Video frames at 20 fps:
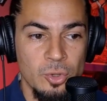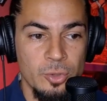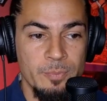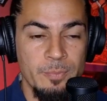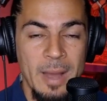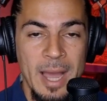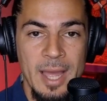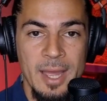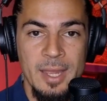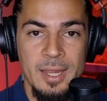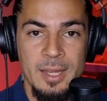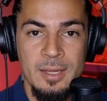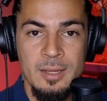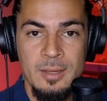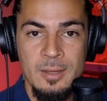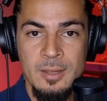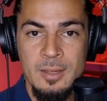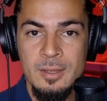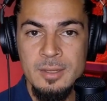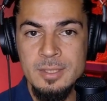by
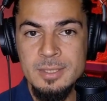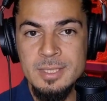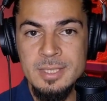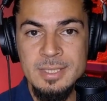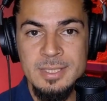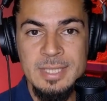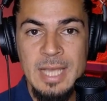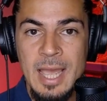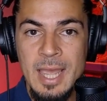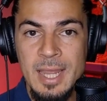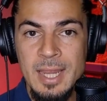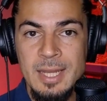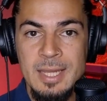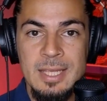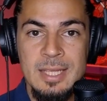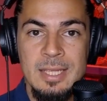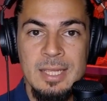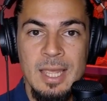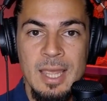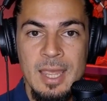
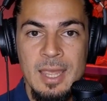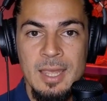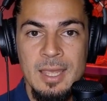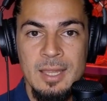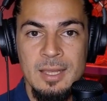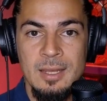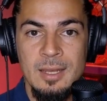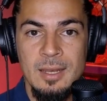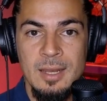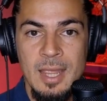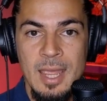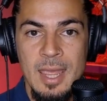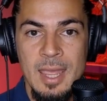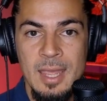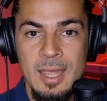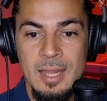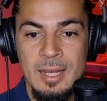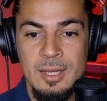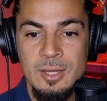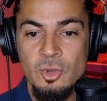society
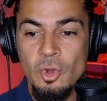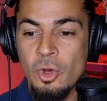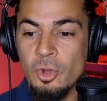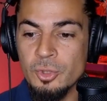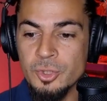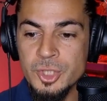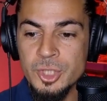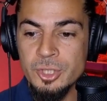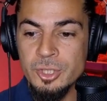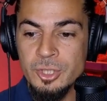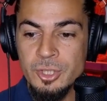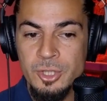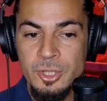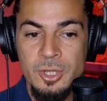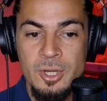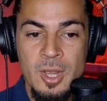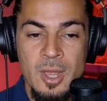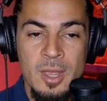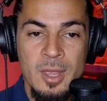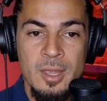and
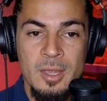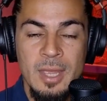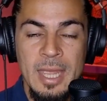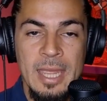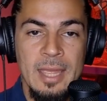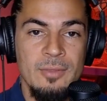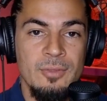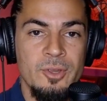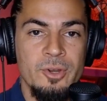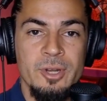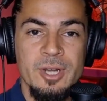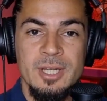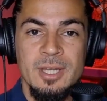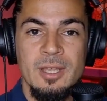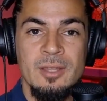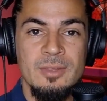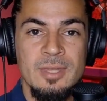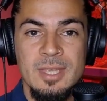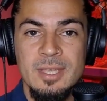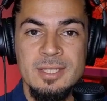culture and
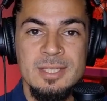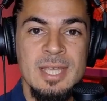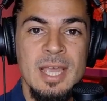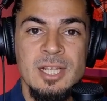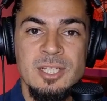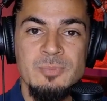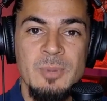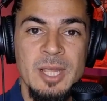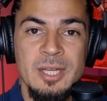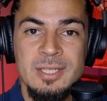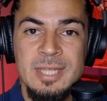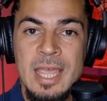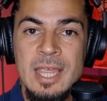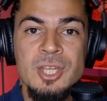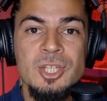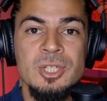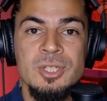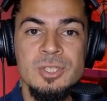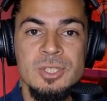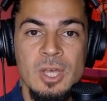its
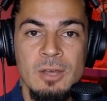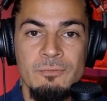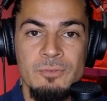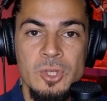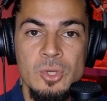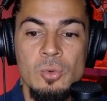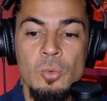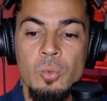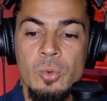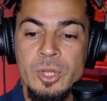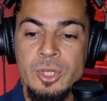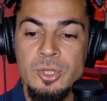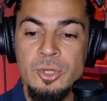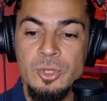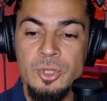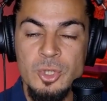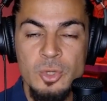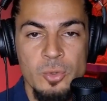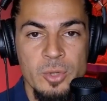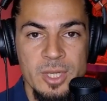expectations of you when
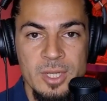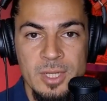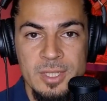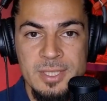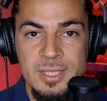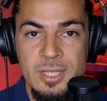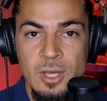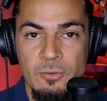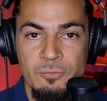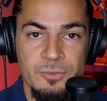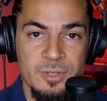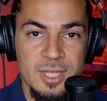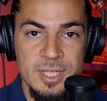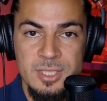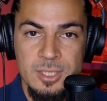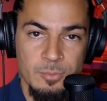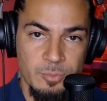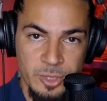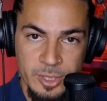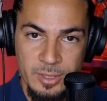you're doing a
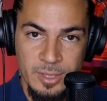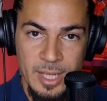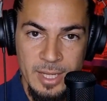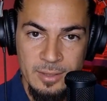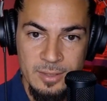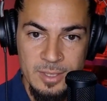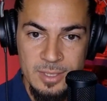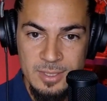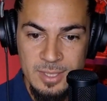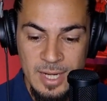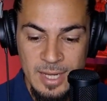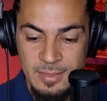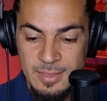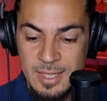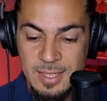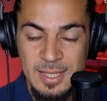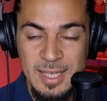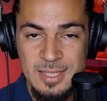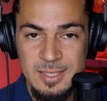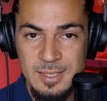self-discipline like this. And I
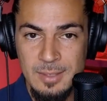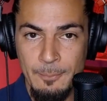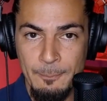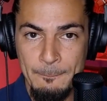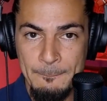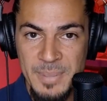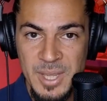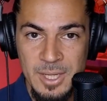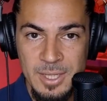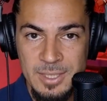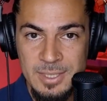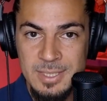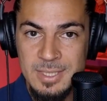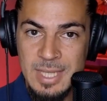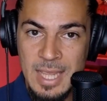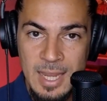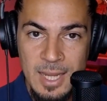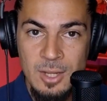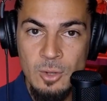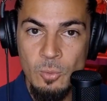think that's the biggest
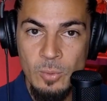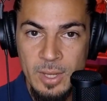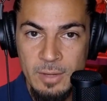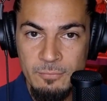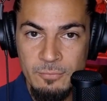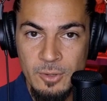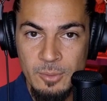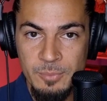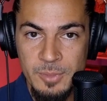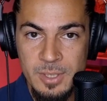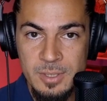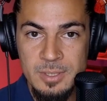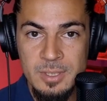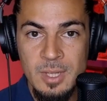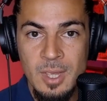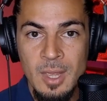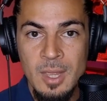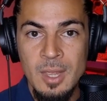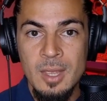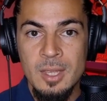takeaway from this.
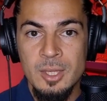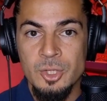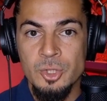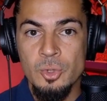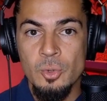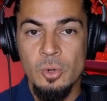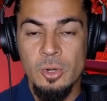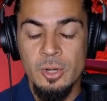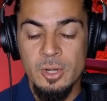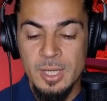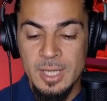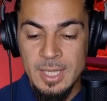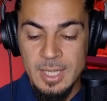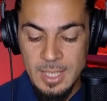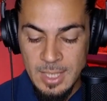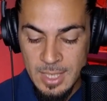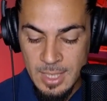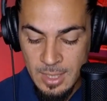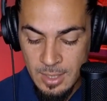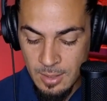You are
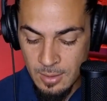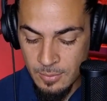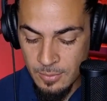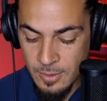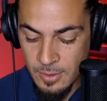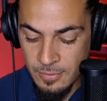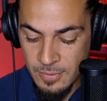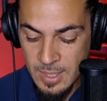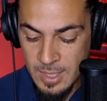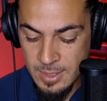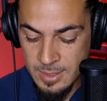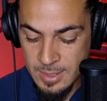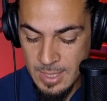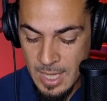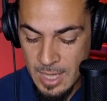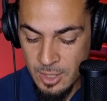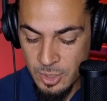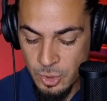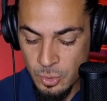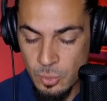eating the things
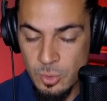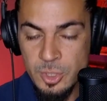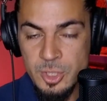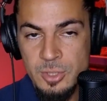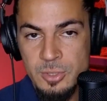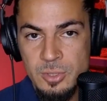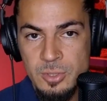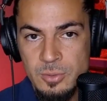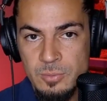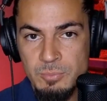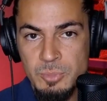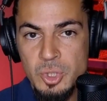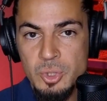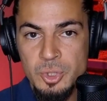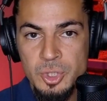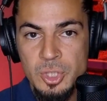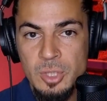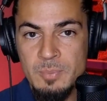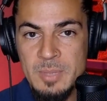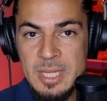that you
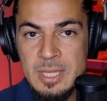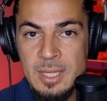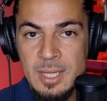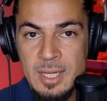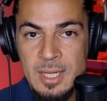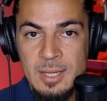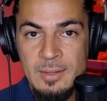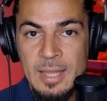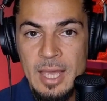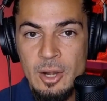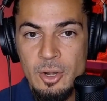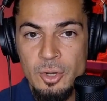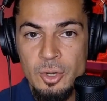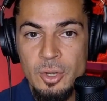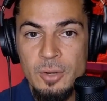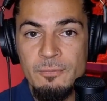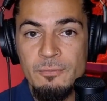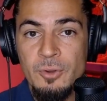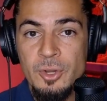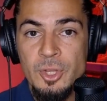should be eating that are
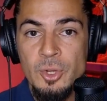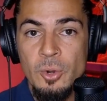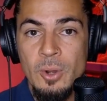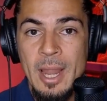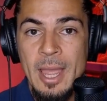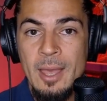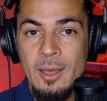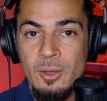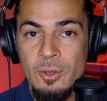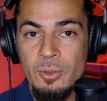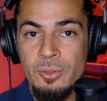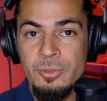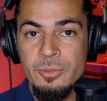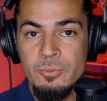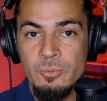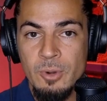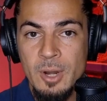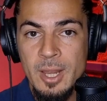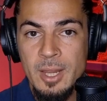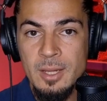good for your health,
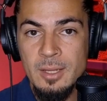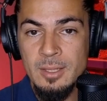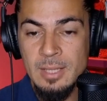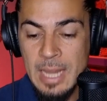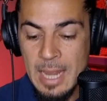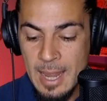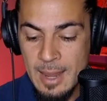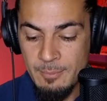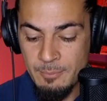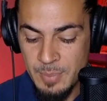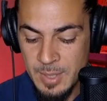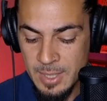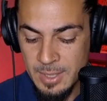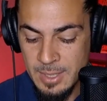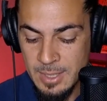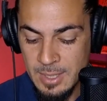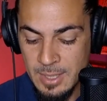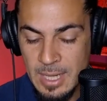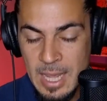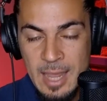right? I
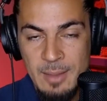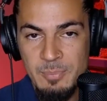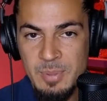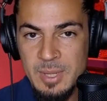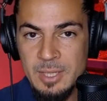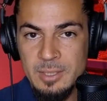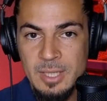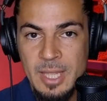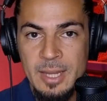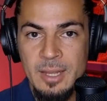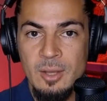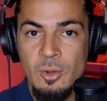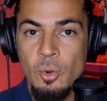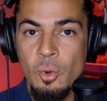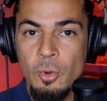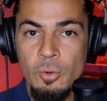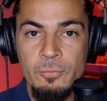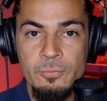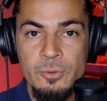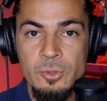picked like a
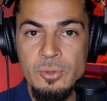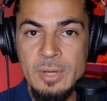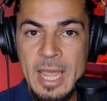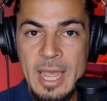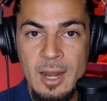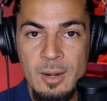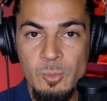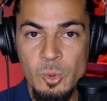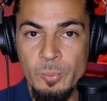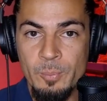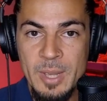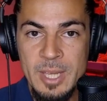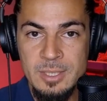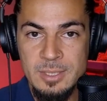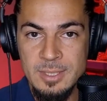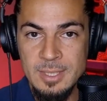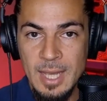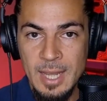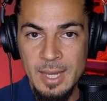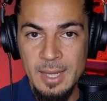whole food
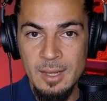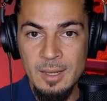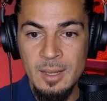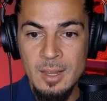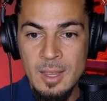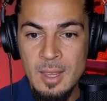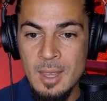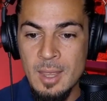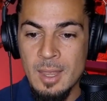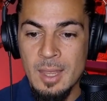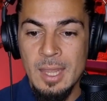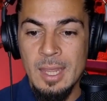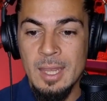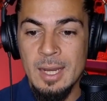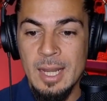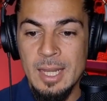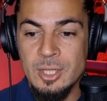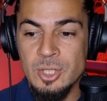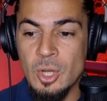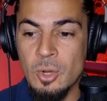animal-based diet,
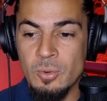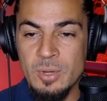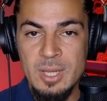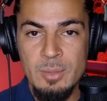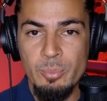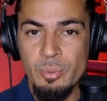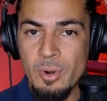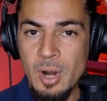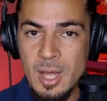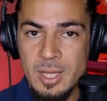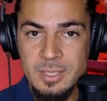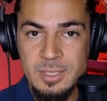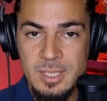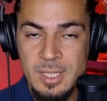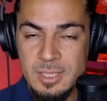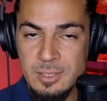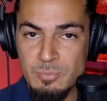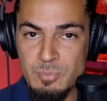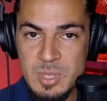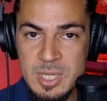and I don't eat
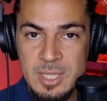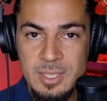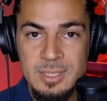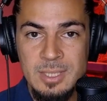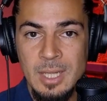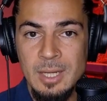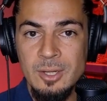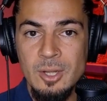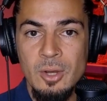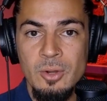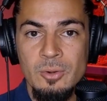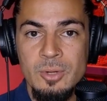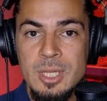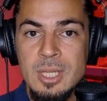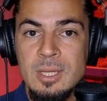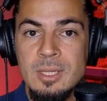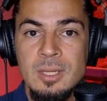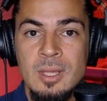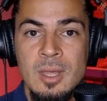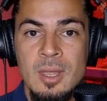processed meats. I don't
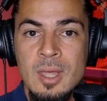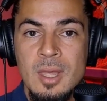eat